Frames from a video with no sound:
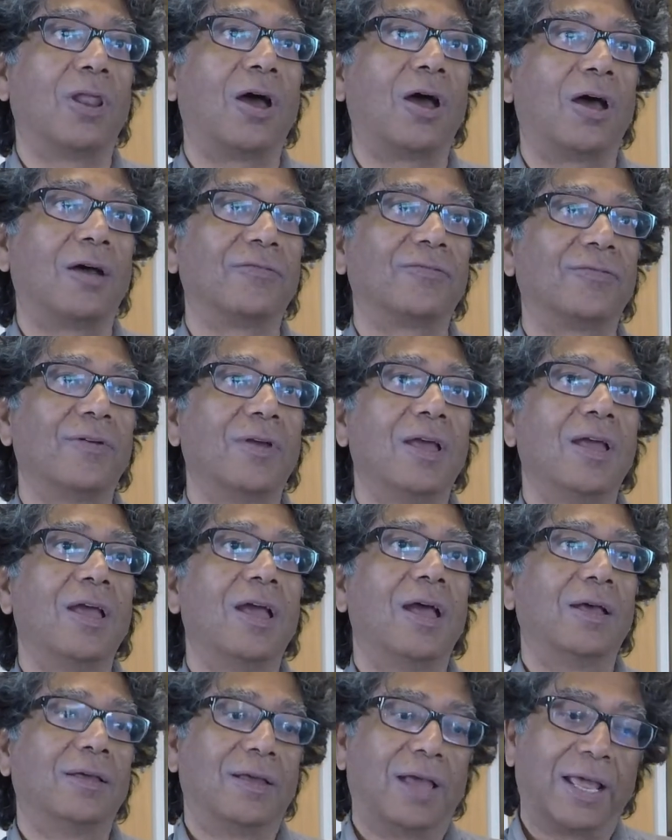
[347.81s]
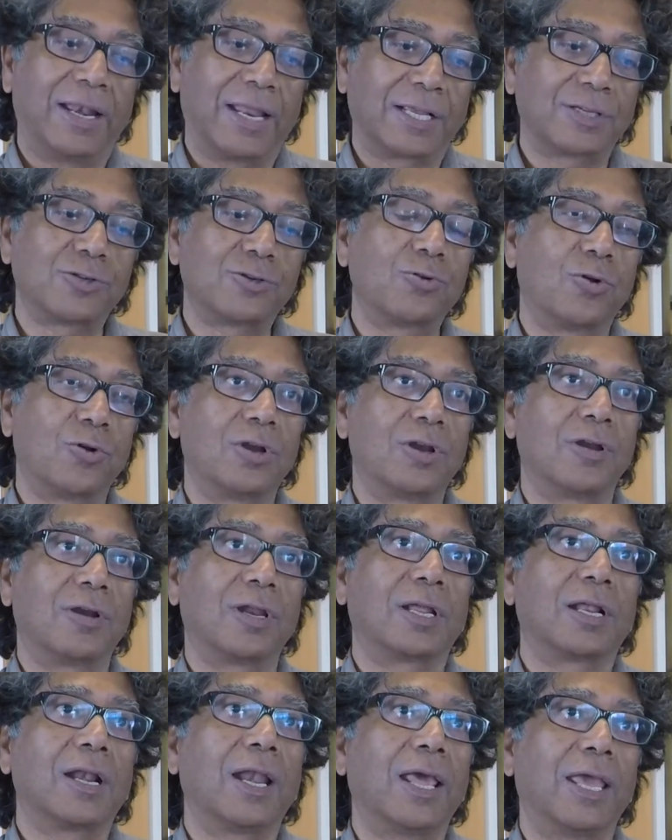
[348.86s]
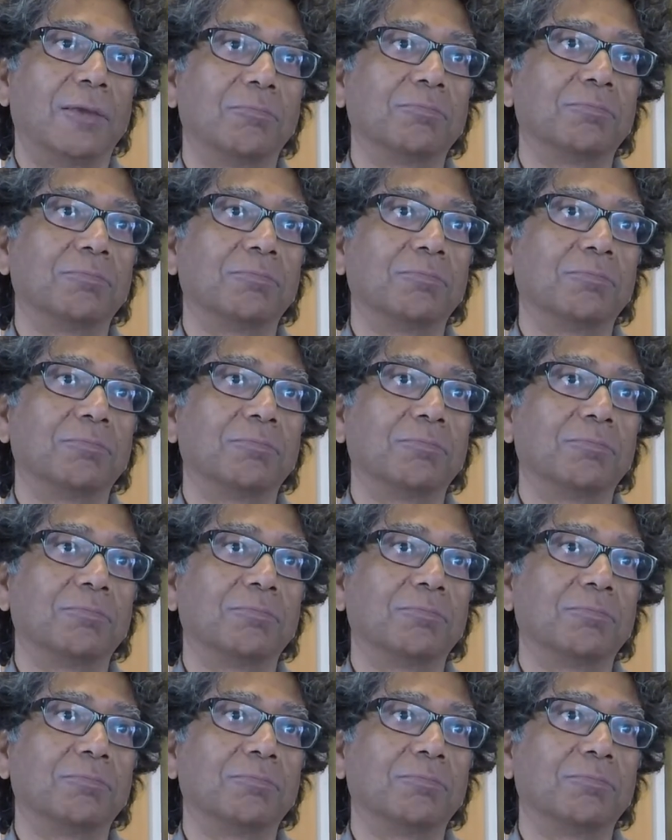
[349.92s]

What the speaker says: of an extraordinary claim.